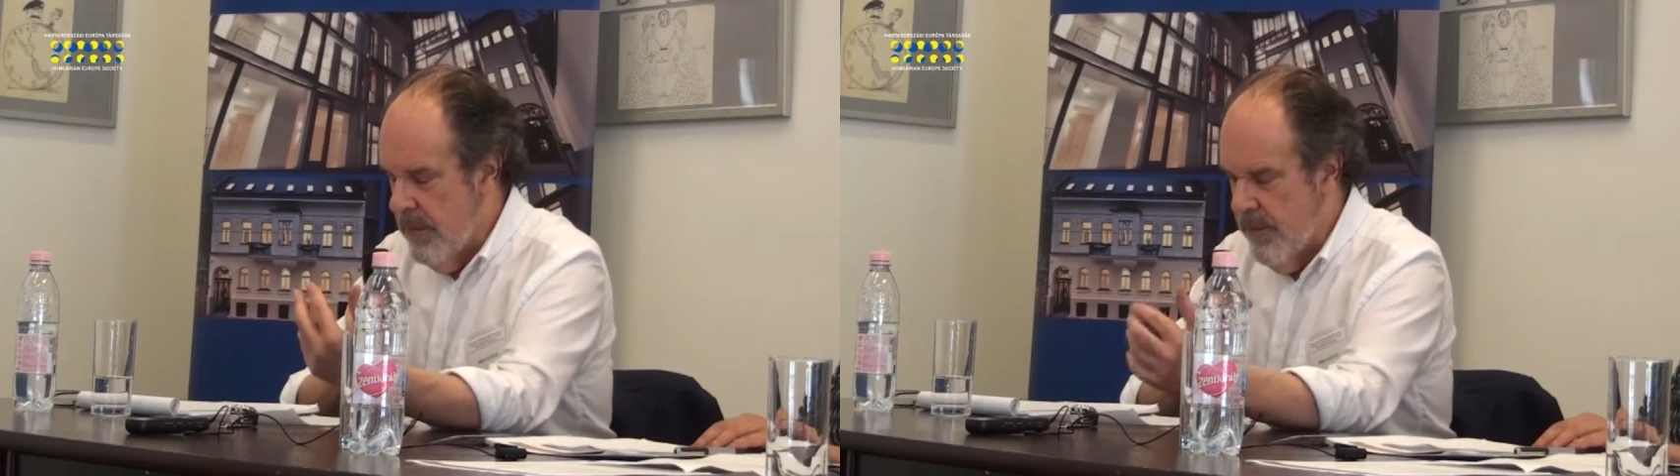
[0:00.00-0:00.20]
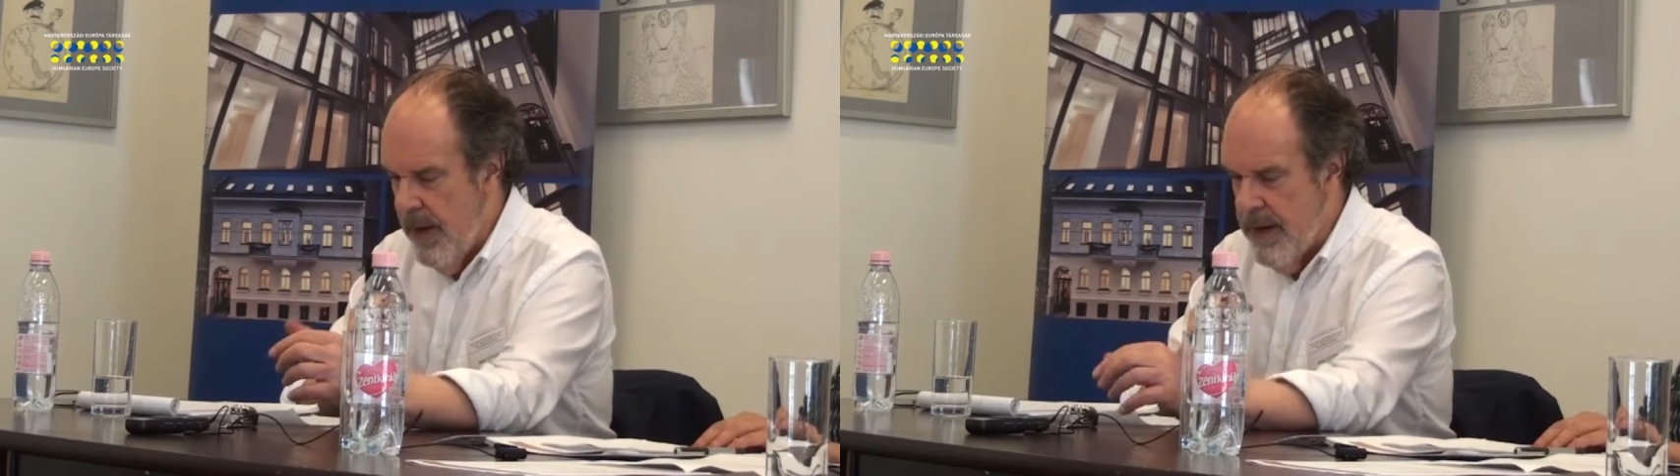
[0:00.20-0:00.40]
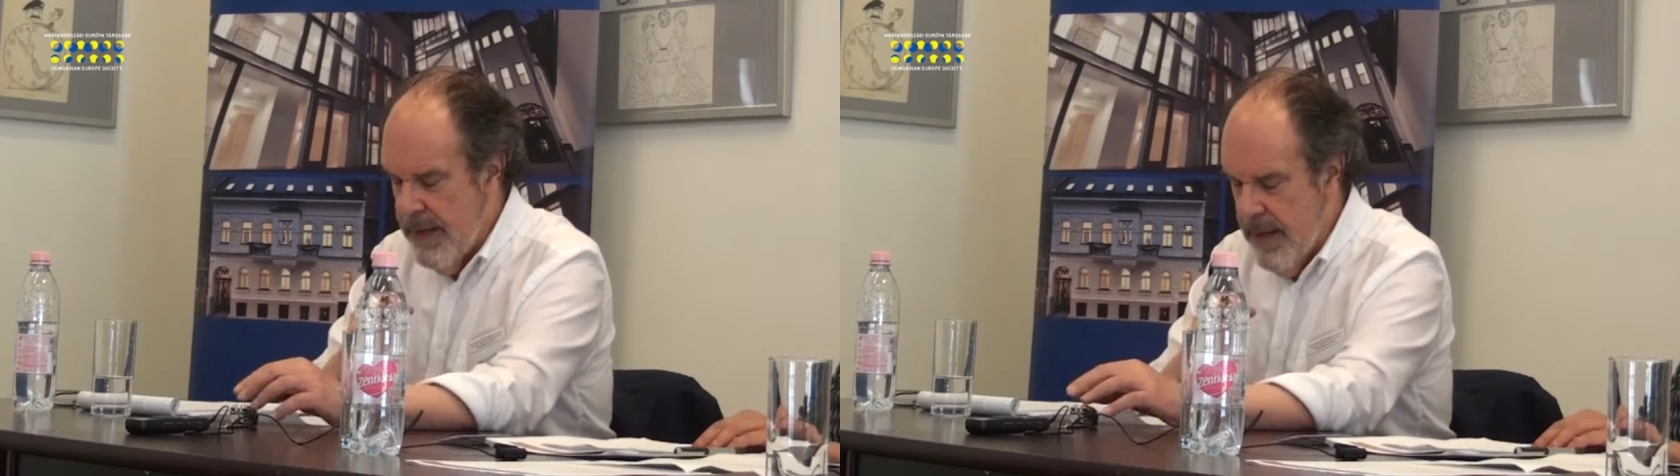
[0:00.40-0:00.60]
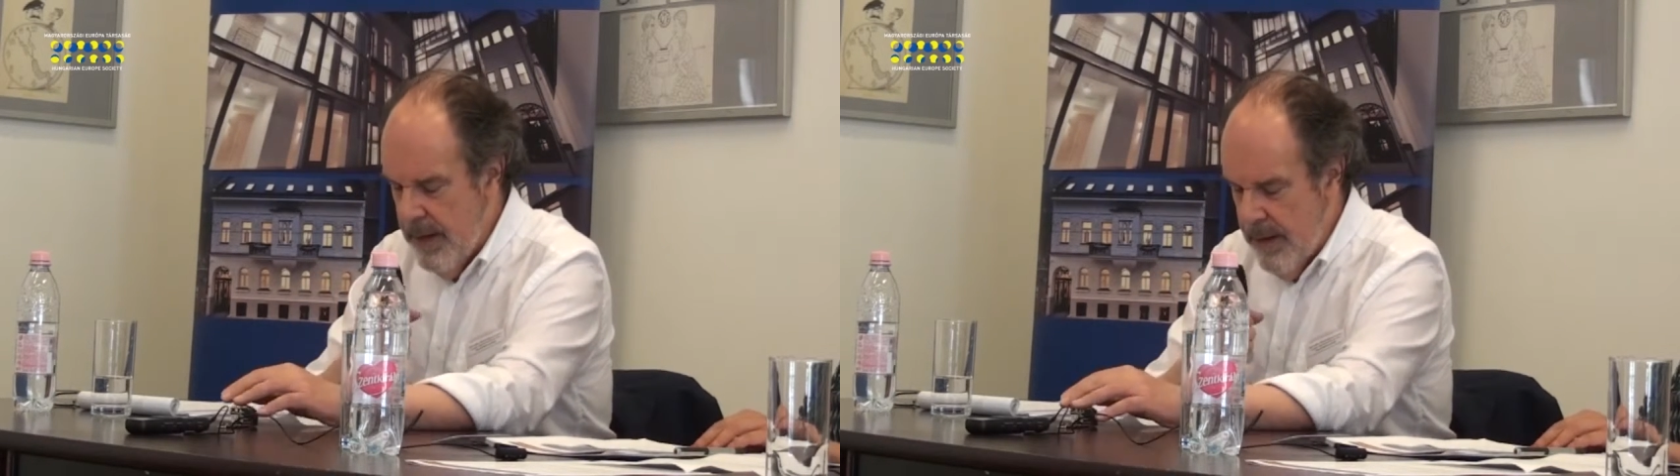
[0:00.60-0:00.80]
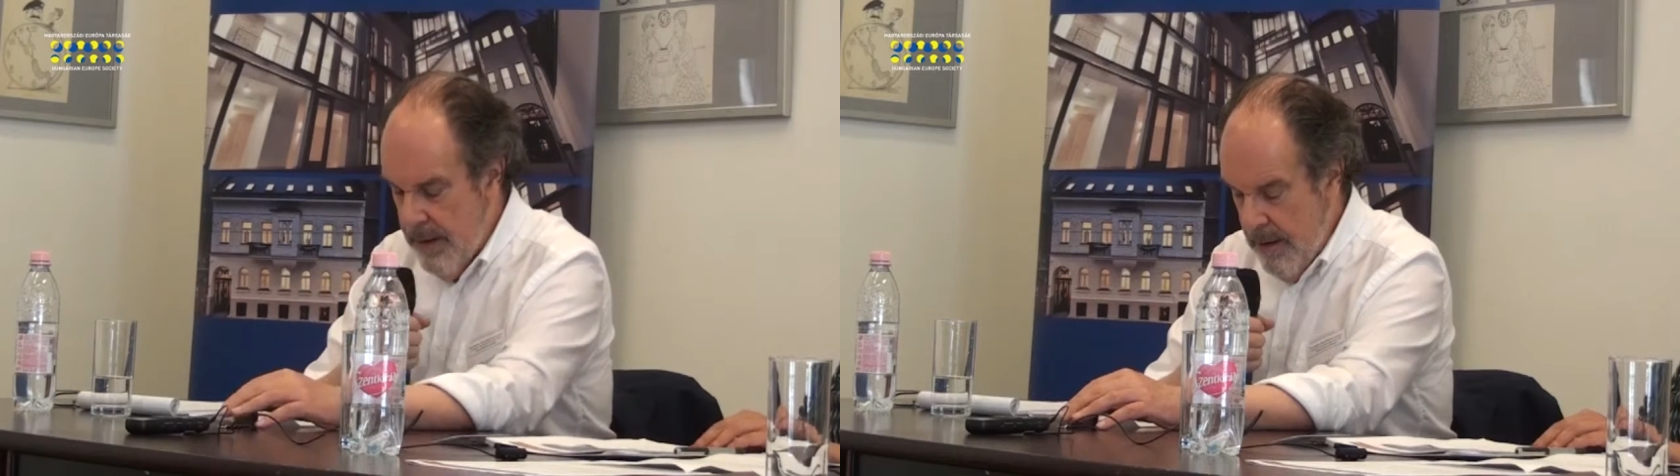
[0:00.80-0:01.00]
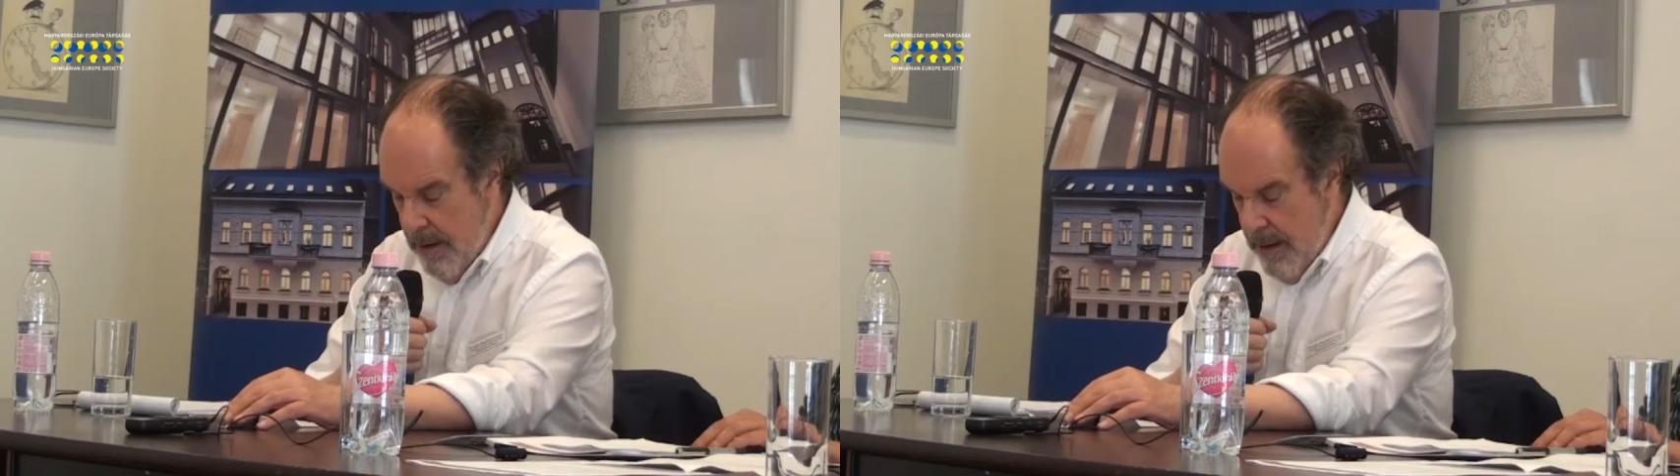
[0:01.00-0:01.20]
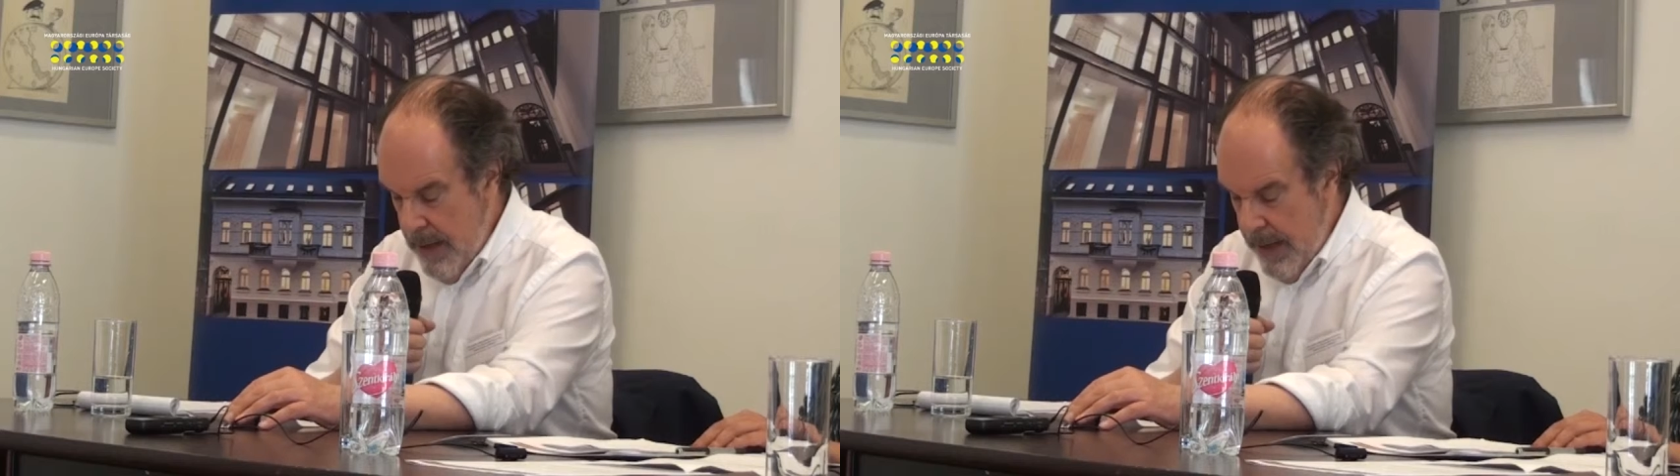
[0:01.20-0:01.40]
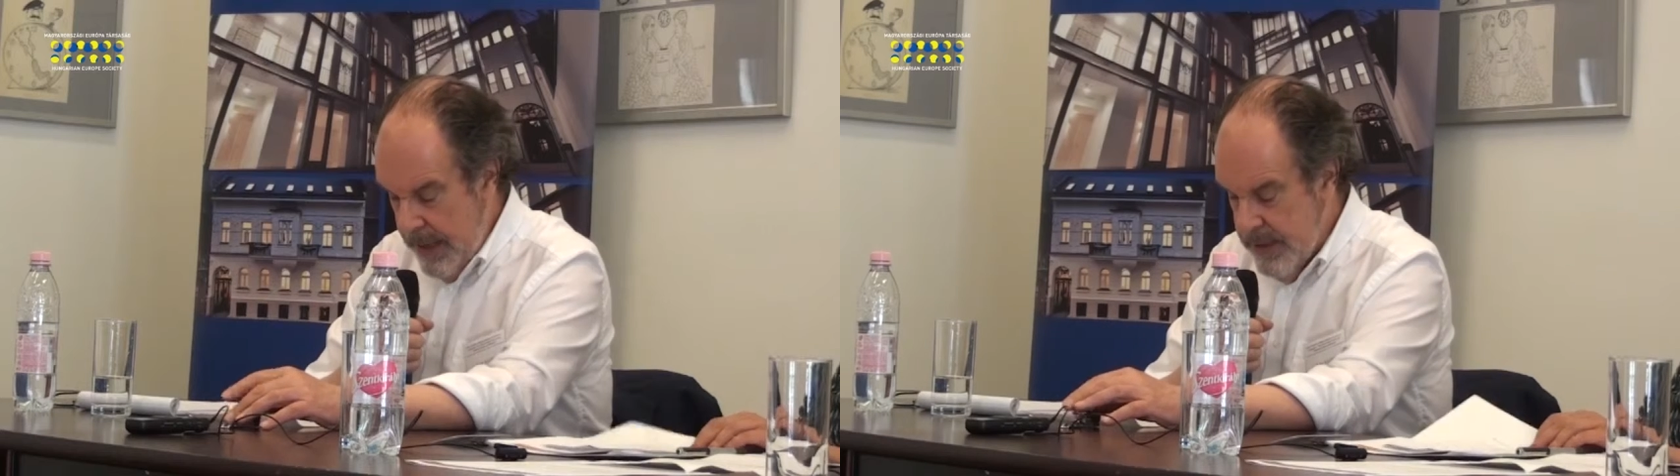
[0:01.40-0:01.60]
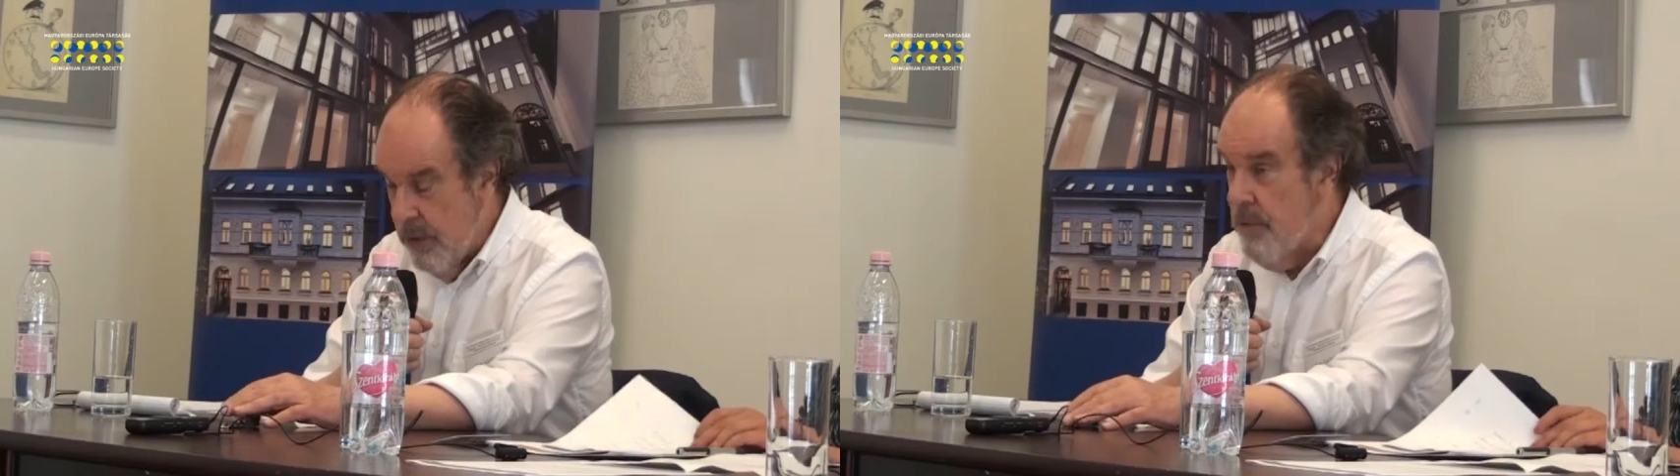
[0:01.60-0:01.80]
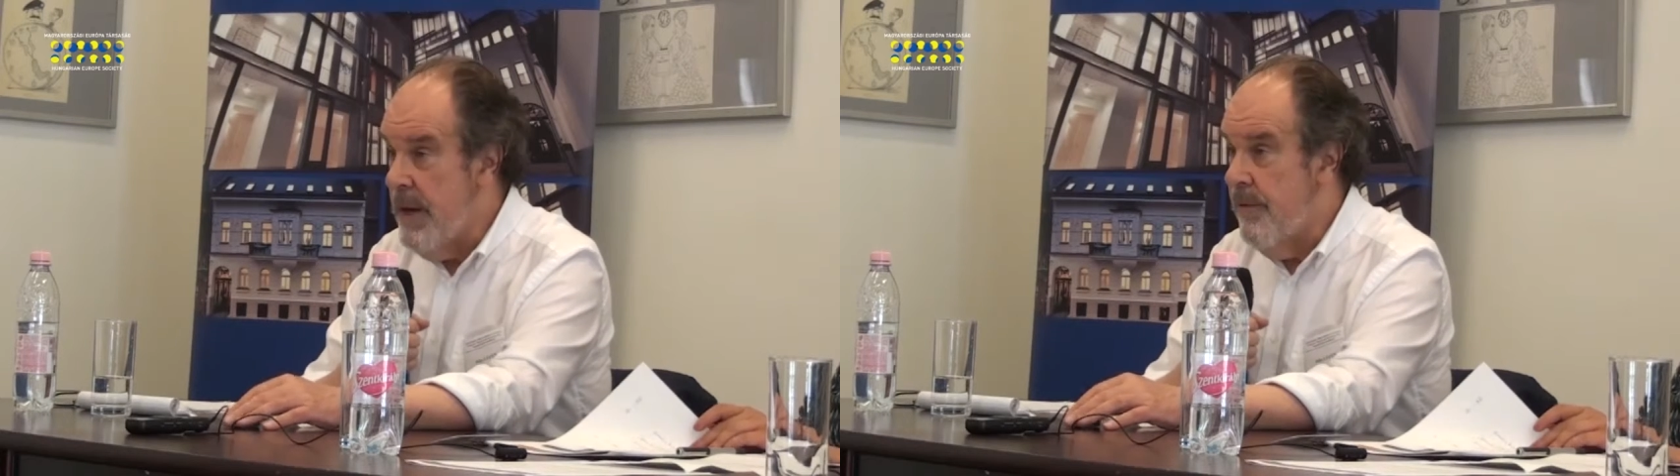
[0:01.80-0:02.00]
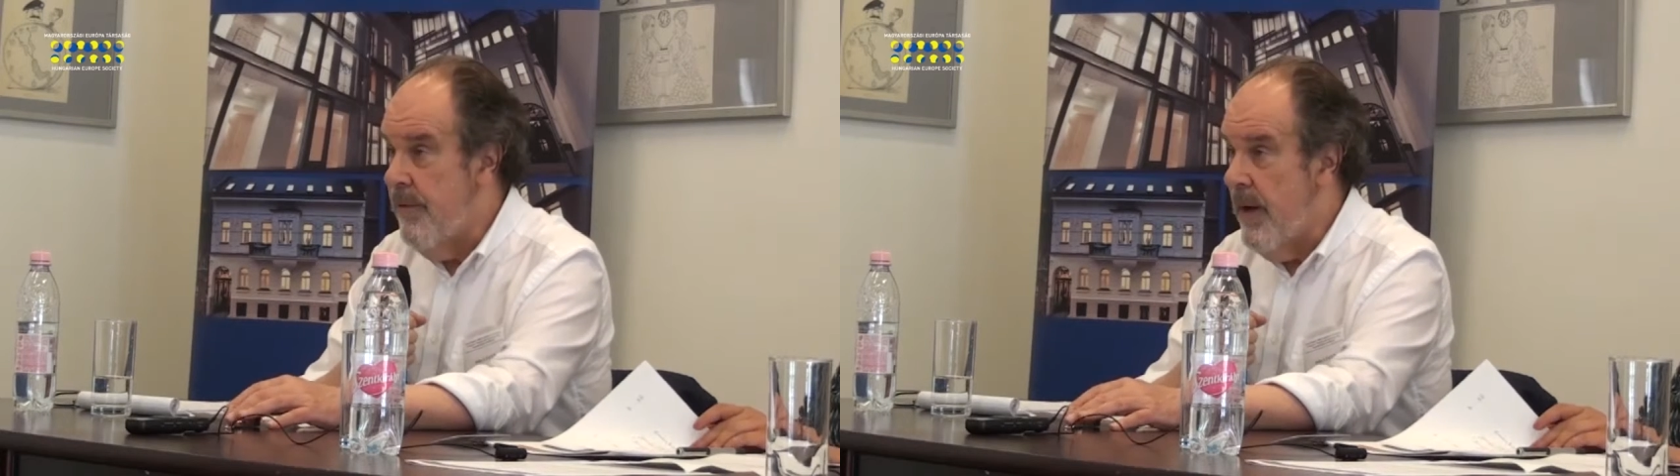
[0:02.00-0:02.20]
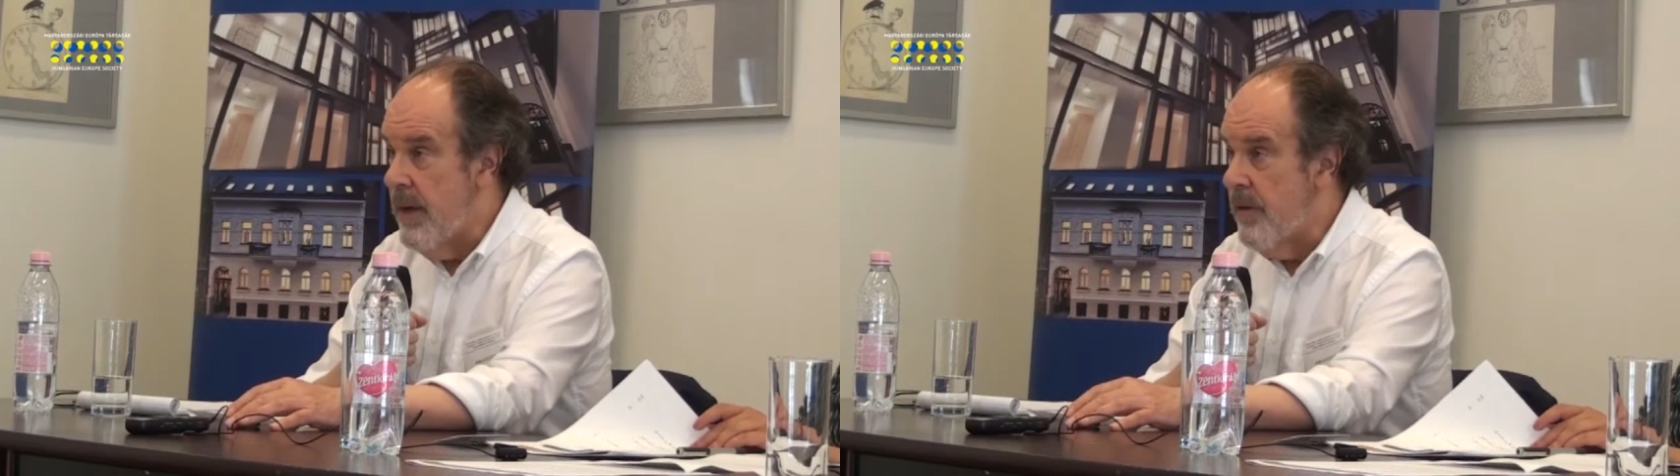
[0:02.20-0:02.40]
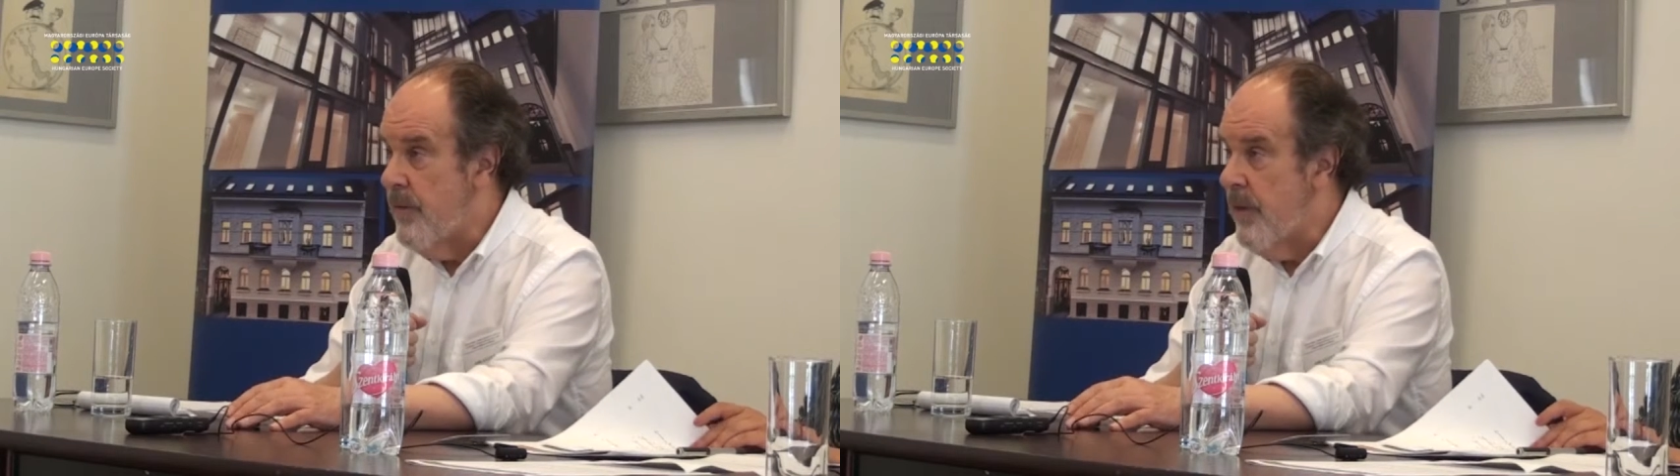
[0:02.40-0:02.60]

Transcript: defined earlier has to really fight